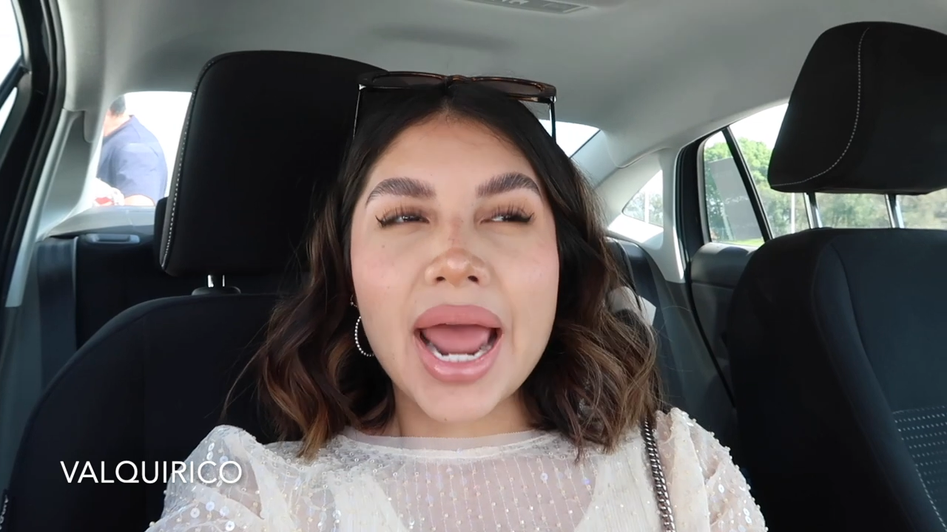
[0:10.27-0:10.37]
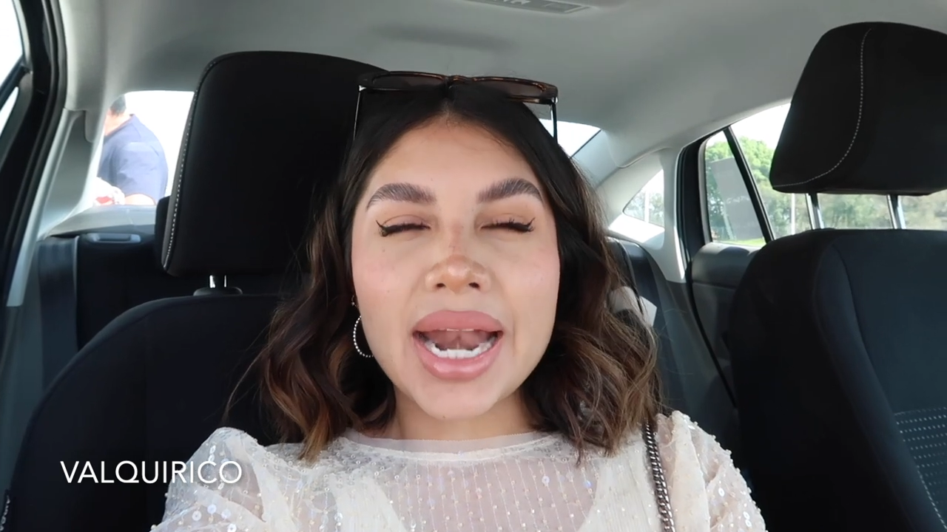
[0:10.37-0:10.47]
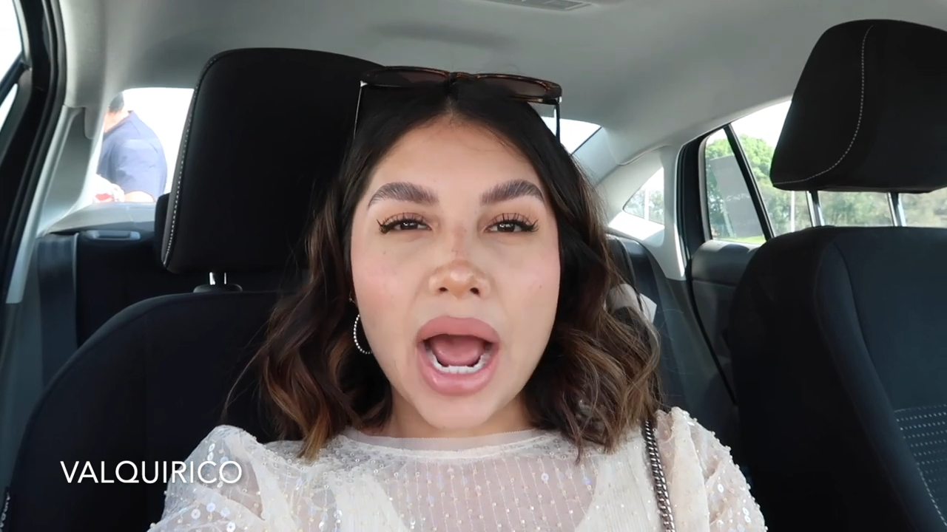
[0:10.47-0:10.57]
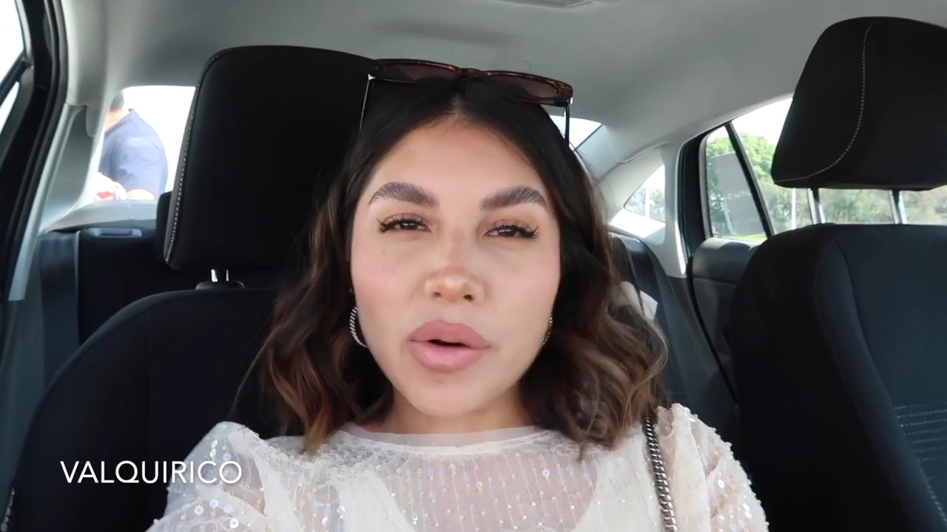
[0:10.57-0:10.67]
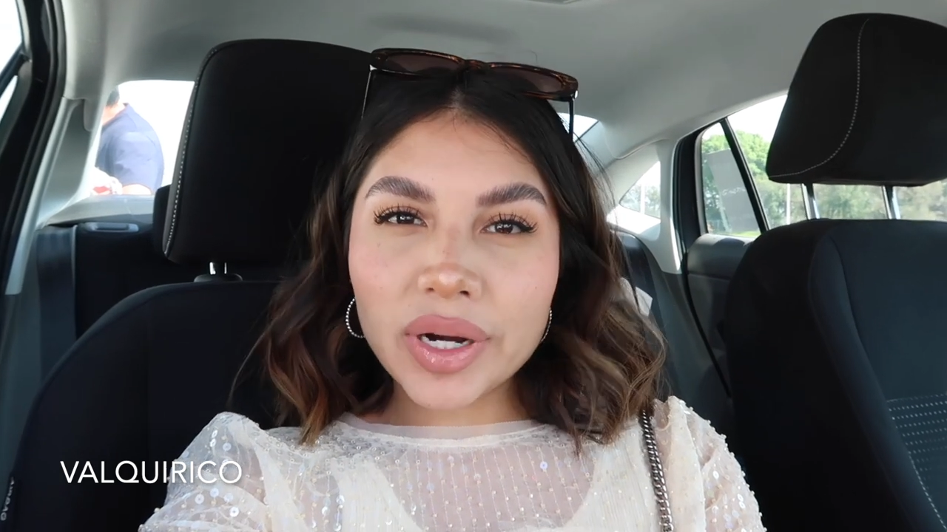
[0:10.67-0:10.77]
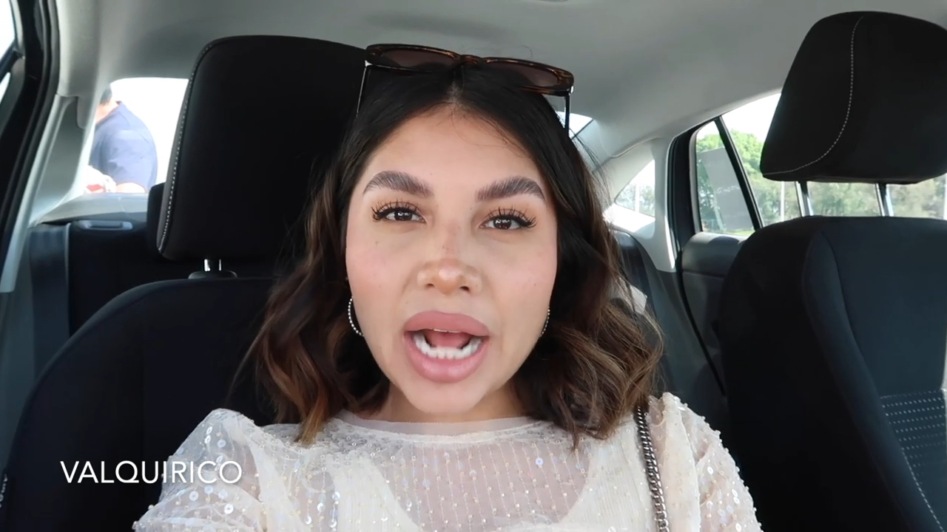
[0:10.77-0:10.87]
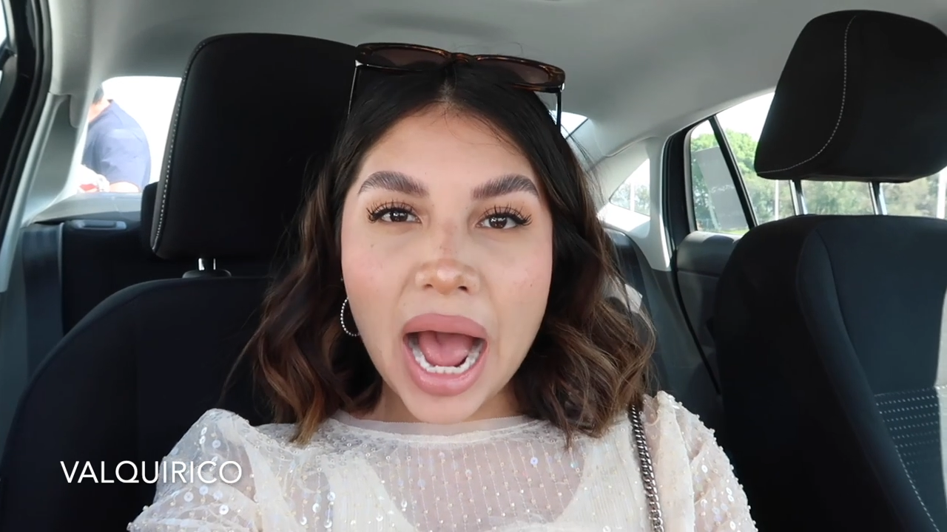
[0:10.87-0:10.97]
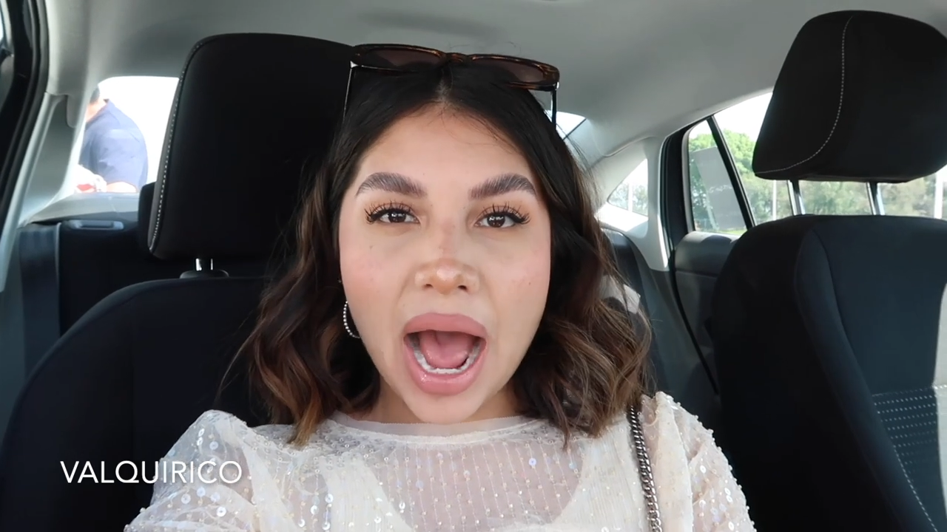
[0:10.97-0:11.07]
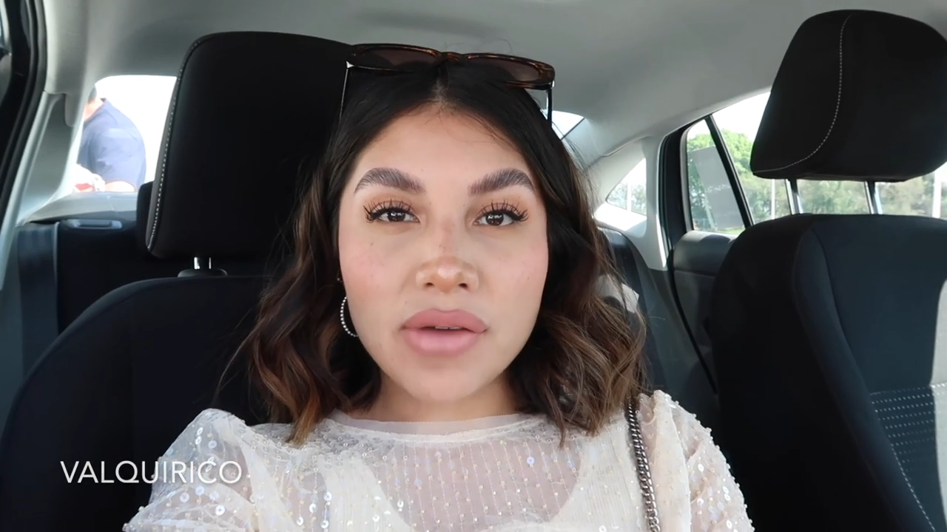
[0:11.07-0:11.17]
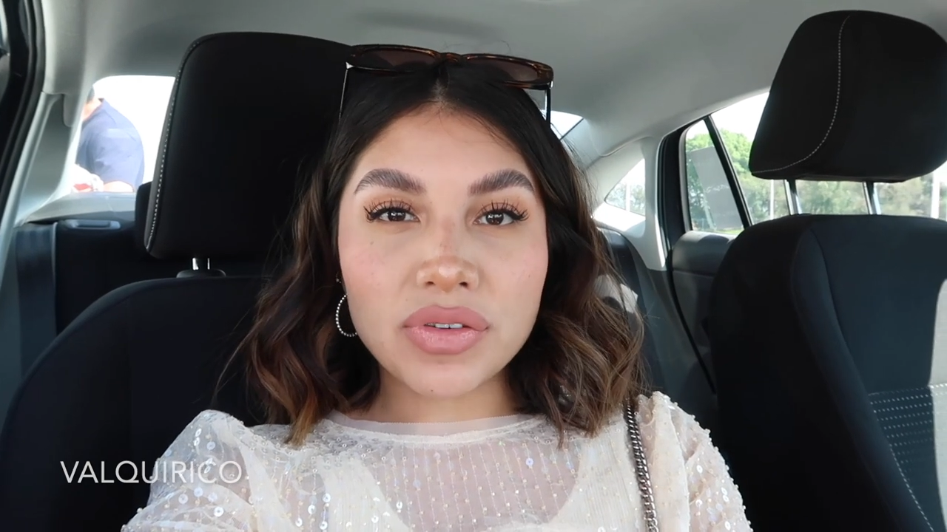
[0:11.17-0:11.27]
an hour and a
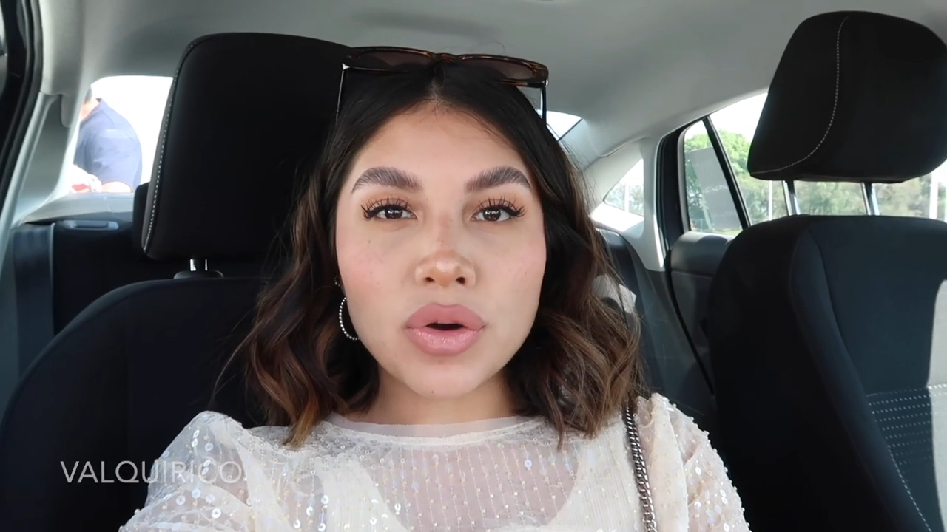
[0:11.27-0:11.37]
half